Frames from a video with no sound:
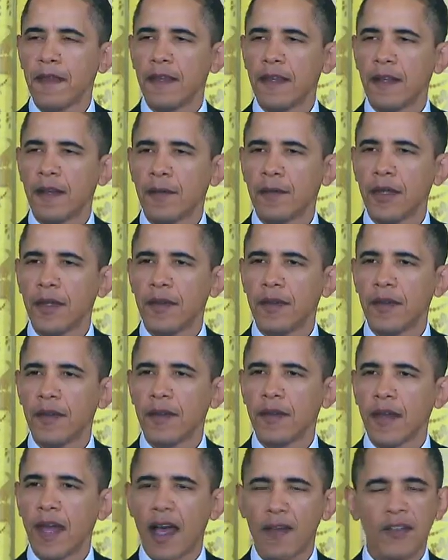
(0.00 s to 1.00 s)
You know,
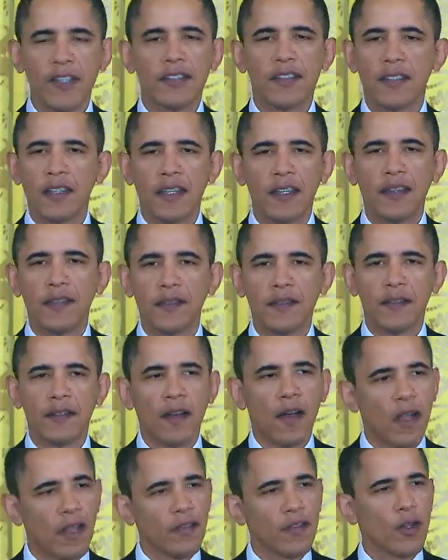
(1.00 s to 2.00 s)
obviously,
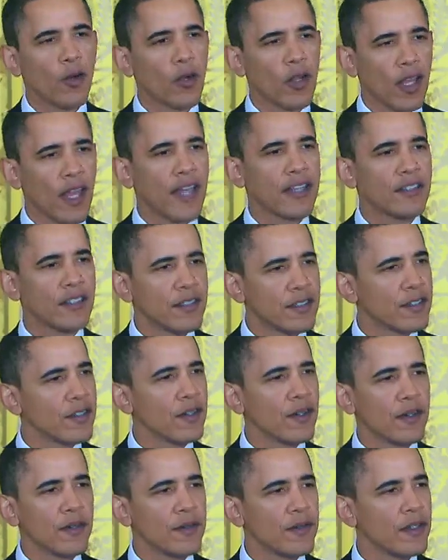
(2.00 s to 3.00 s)
all of you are elected,
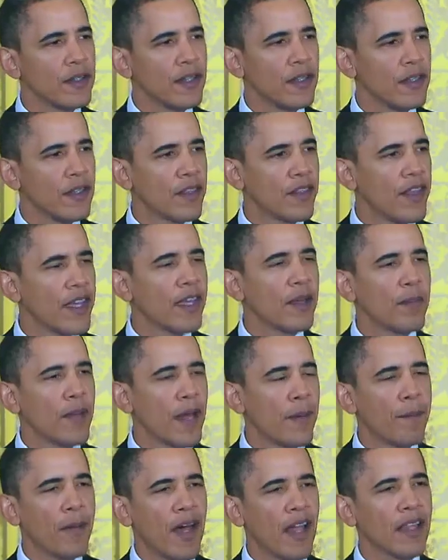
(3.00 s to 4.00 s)
so you think
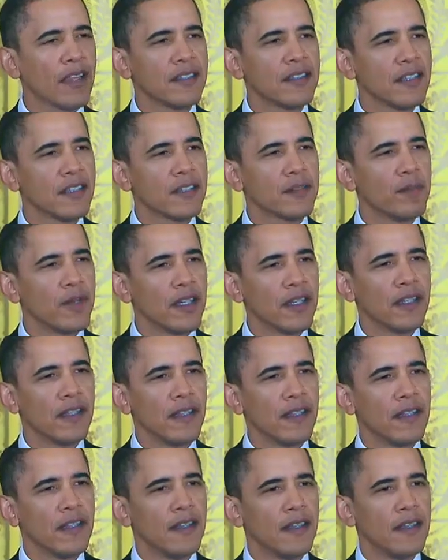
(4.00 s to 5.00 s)
about politics, but
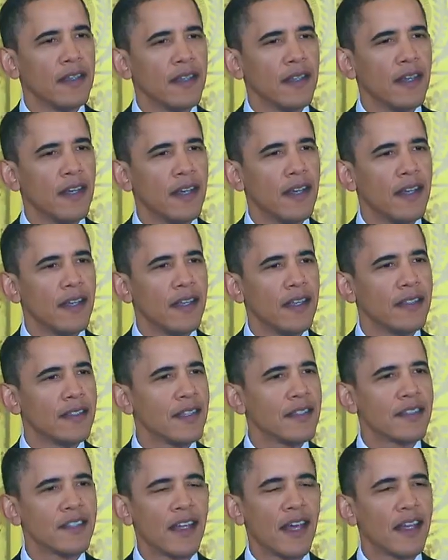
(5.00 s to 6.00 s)

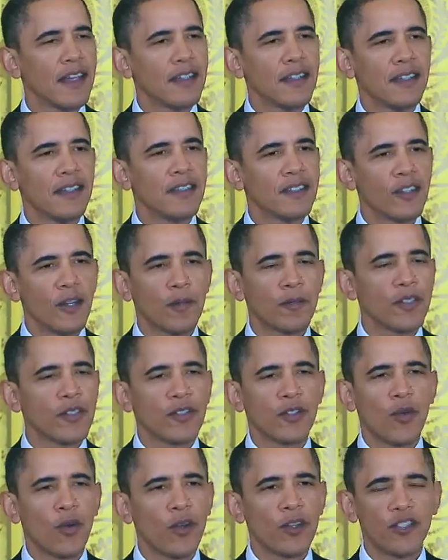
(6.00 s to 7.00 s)
it's not in terms of
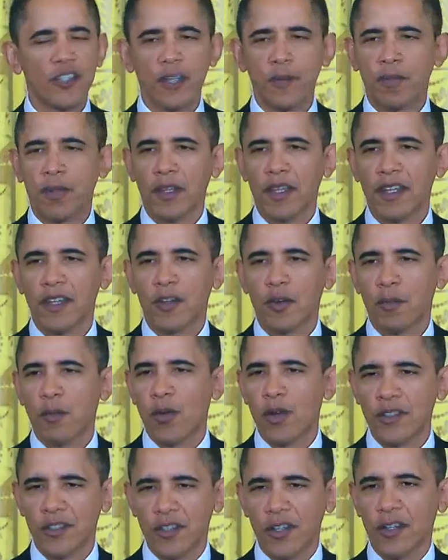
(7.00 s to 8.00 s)
scoring cheap political points.